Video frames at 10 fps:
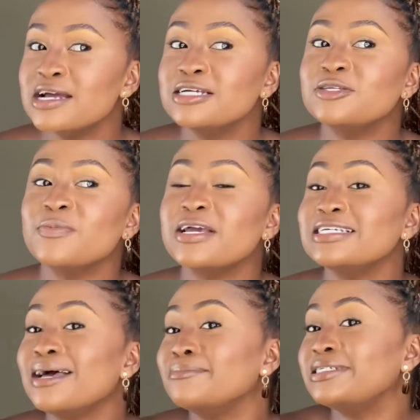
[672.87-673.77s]
So because
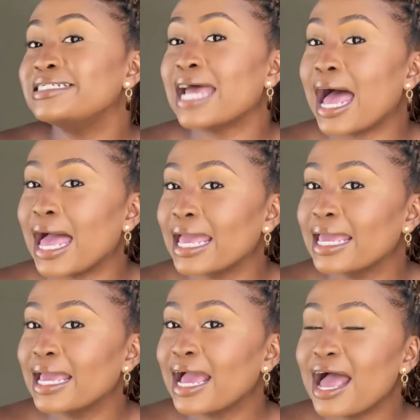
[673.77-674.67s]
I'm shy,
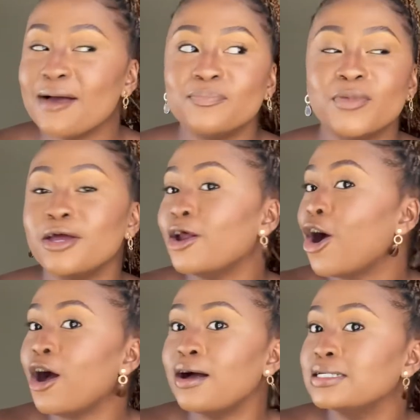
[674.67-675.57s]
I'm not
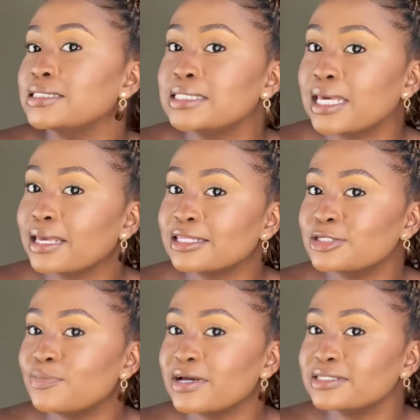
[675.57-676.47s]
asking this
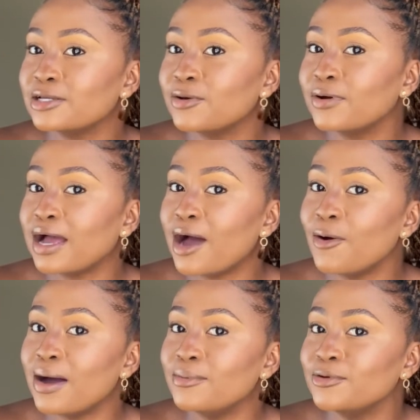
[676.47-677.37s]
person how
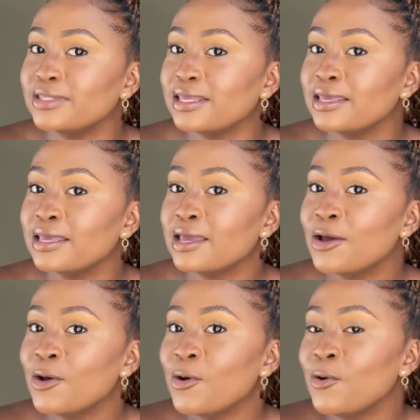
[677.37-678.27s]
abuti
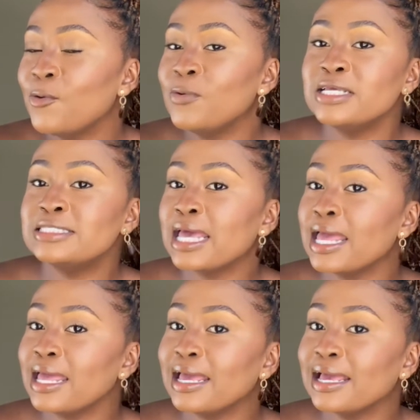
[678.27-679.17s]
we
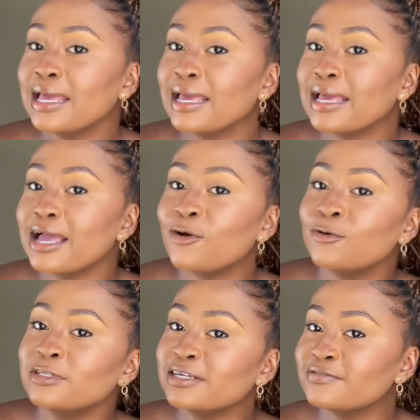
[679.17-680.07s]

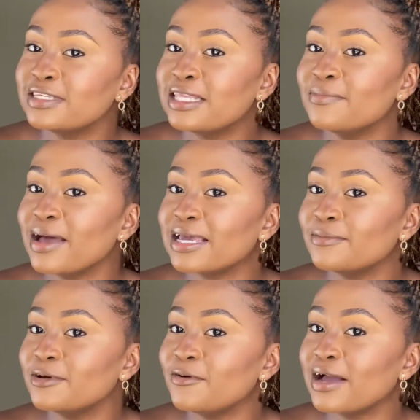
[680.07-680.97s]
Gold Reef City mara ke
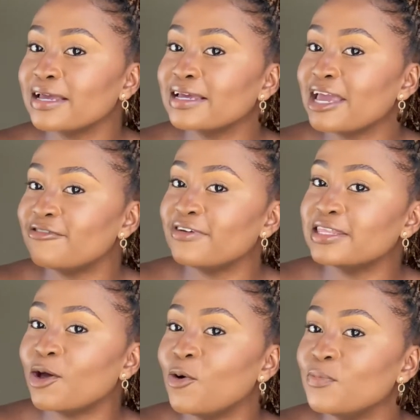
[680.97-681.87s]
bona o ka re ra e
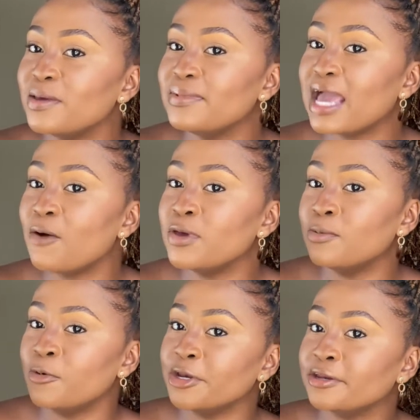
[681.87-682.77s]
feta, or maybe are we
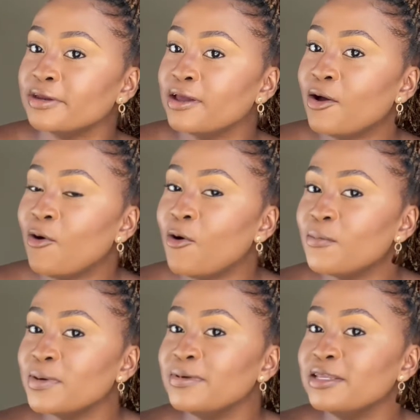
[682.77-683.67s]
won, or
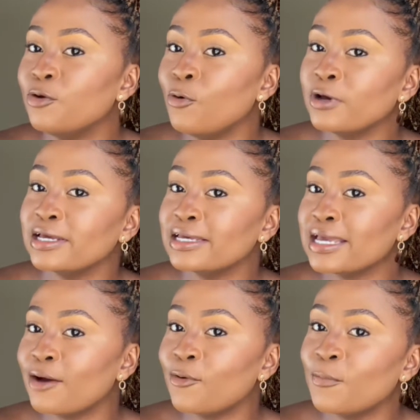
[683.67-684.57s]
maybe no re
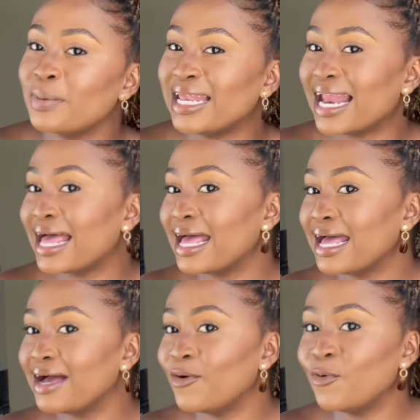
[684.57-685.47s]
ya go pela,
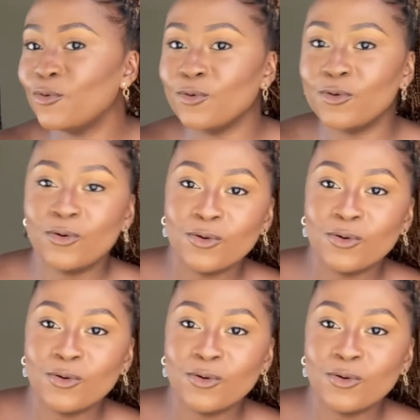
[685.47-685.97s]
or